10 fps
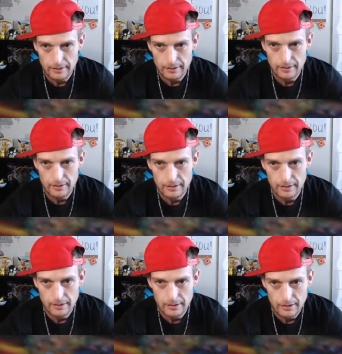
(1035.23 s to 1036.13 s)

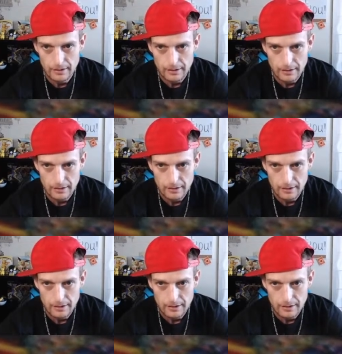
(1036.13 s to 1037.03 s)
Nothing is said.